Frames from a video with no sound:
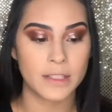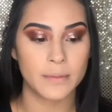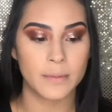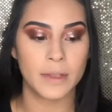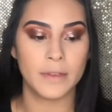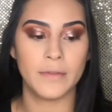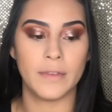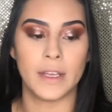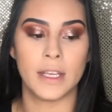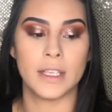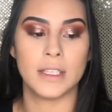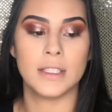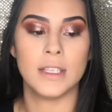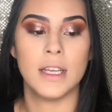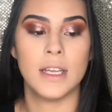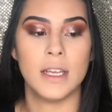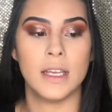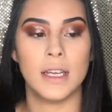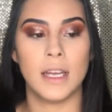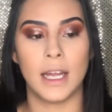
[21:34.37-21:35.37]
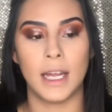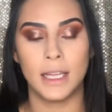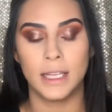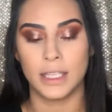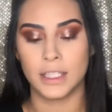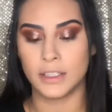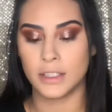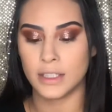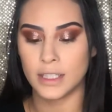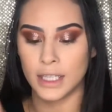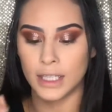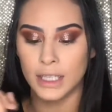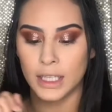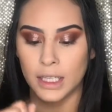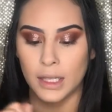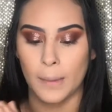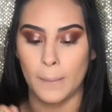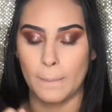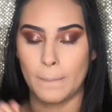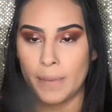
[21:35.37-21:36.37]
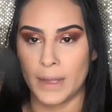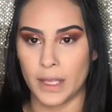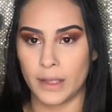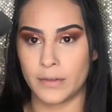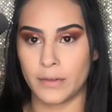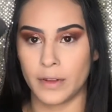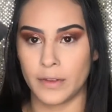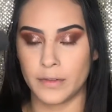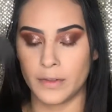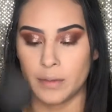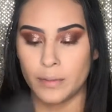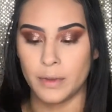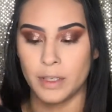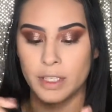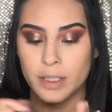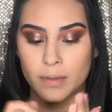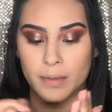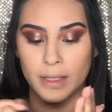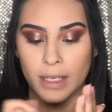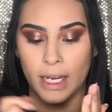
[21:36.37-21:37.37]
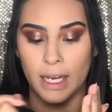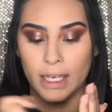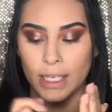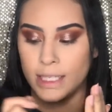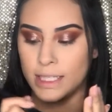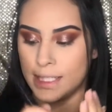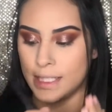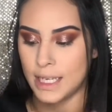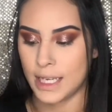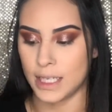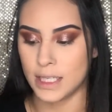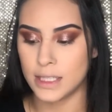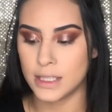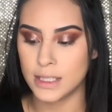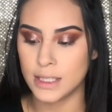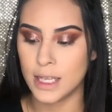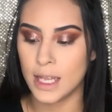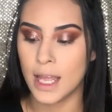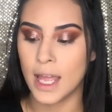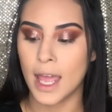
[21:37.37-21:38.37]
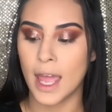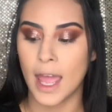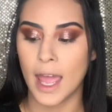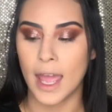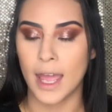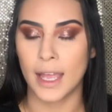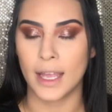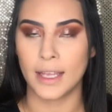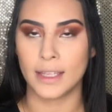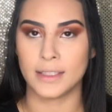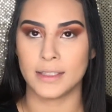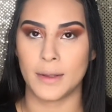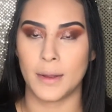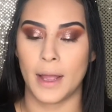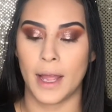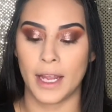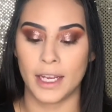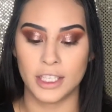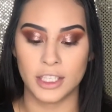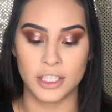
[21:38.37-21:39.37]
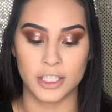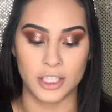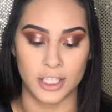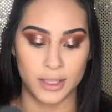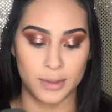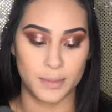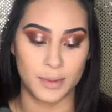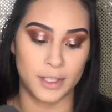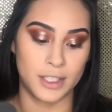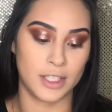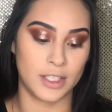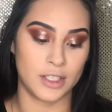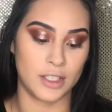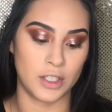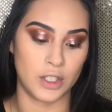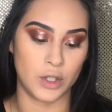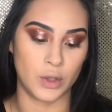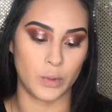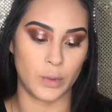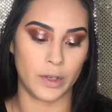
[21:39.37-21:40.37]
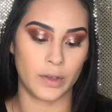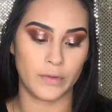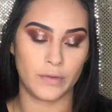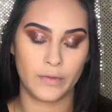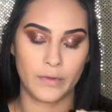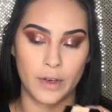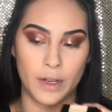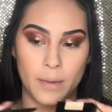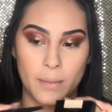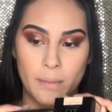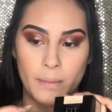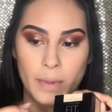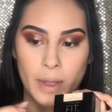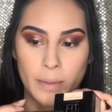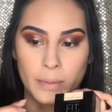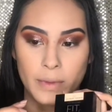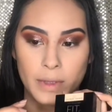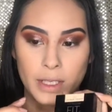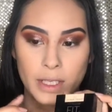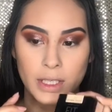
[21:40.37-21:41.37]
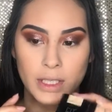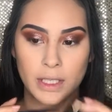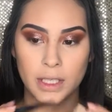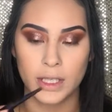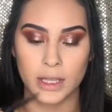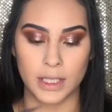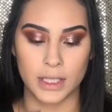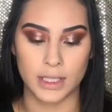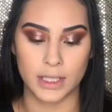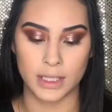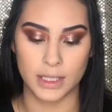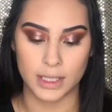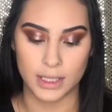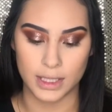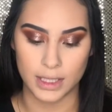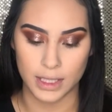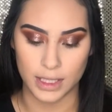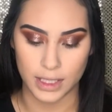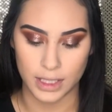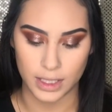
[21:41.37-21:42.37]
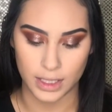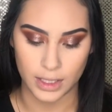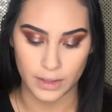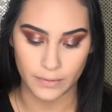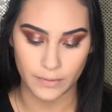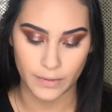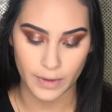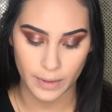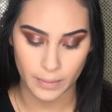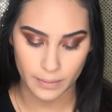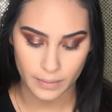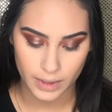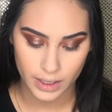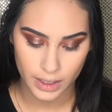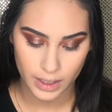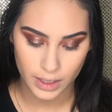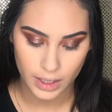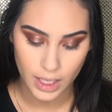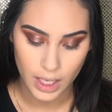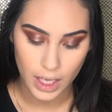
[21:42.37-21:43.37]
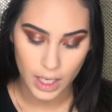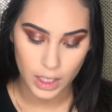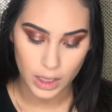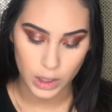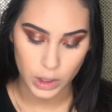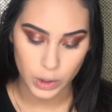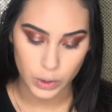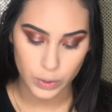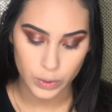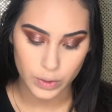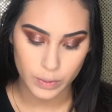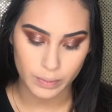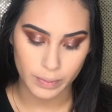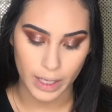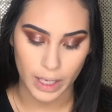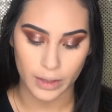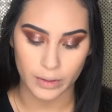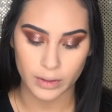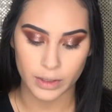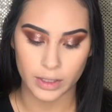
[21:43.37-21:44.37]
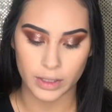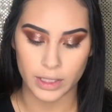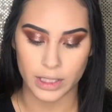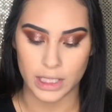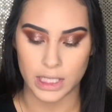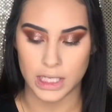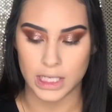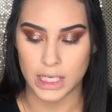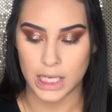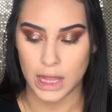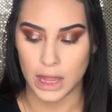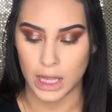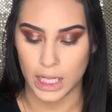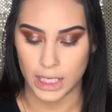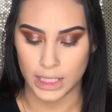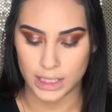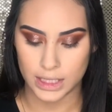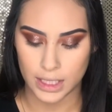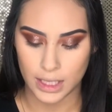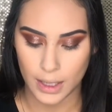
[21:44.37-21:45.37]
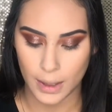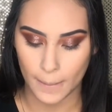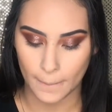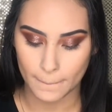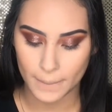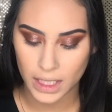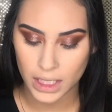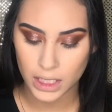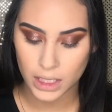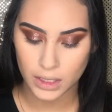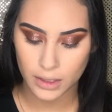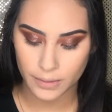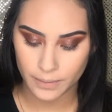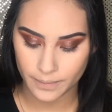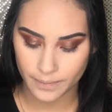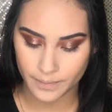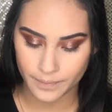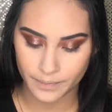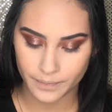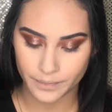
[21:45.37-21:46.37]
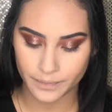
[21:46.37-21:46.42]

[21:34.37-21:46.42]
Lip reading: To my face, I like to take like a big fluffy brush but kind of dense, and I just purchased a new one from Maybelline. This is the Fit Me Loose Powder in Light Medium.